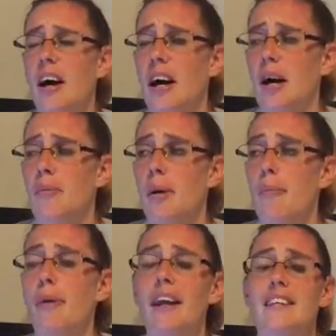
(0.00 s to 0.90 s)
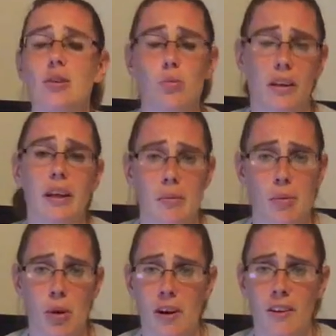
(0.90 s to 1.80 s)
Um, but it's a really
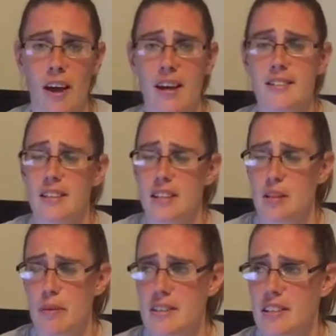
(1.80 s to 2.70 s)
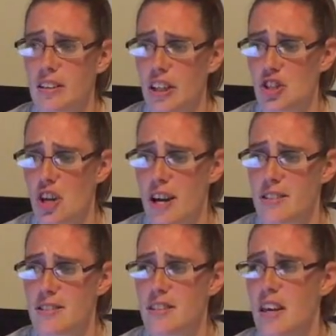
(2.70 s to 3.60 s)
important class, and it's basically
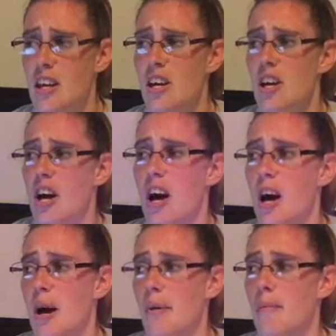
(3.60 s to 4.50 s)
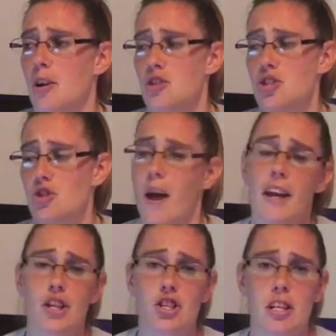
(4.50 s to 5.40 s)
just um,
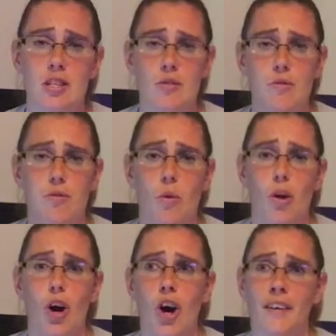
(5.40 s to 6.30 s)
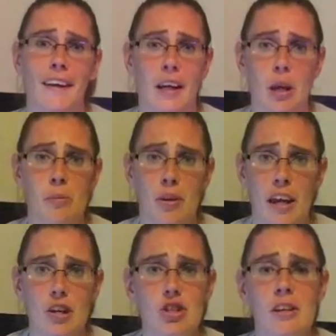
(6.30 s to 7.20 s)
strategies for online
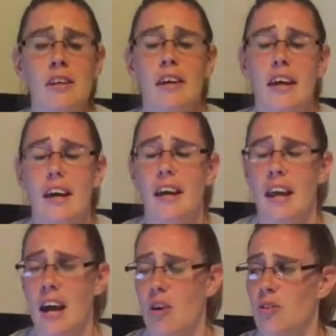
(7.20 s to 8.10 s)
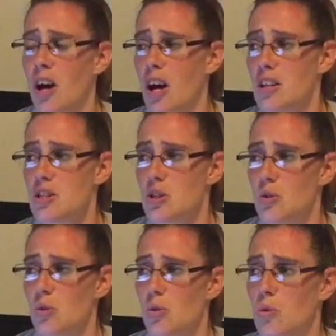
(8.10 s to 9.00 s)
communication and how not
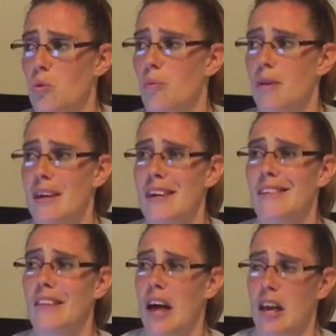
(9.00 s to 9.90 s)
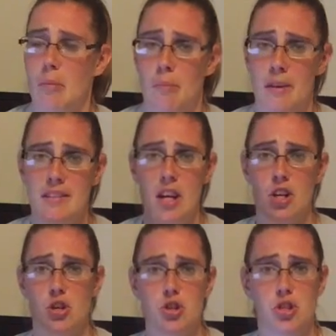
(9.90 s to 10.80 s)
to be like
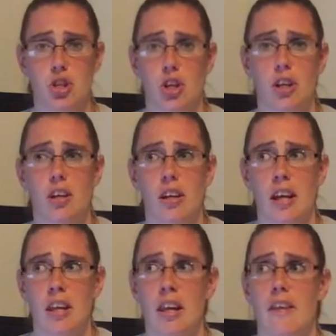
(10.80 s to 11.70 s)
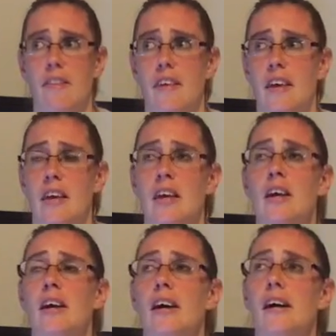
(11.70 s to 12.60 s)
misunderstood in the
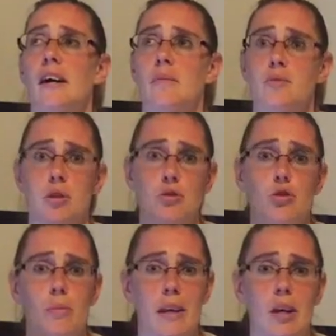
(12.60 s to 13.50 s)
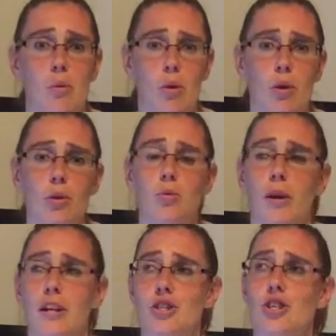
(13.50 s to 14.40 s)
um, social media world,
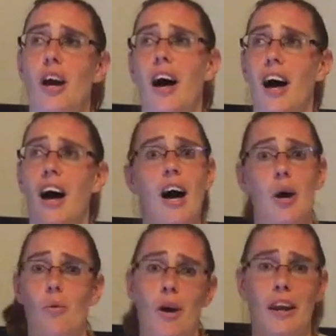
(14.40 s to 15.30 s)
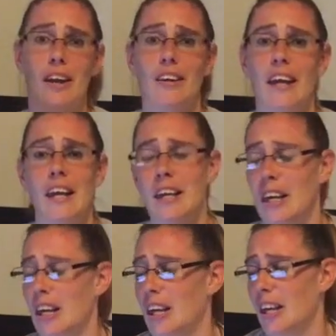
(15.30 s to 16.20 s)
which ironically,
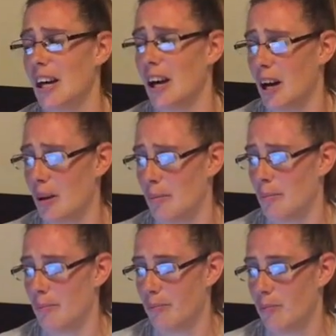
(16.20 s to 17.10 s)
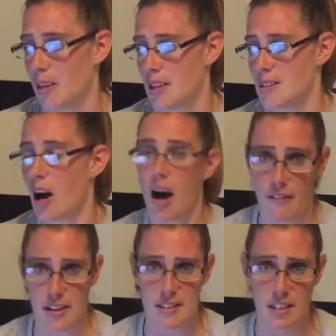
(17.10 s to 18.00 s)
um, is
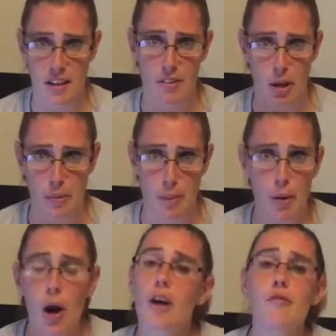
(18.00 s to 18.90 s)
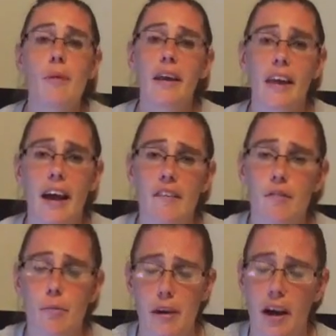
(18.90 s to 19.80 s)
obviously a very big part of my life
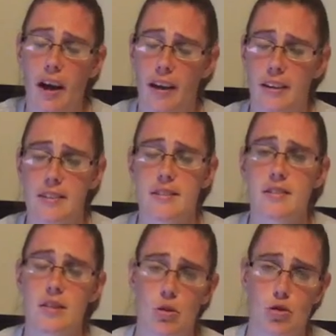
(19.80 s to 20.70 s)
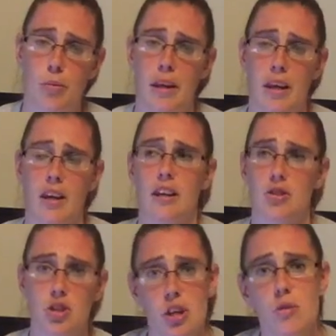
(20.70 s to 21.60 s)
because social media
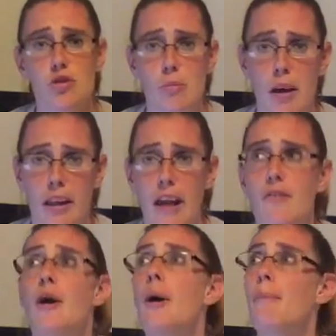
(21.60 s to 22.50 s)
is huge in my life.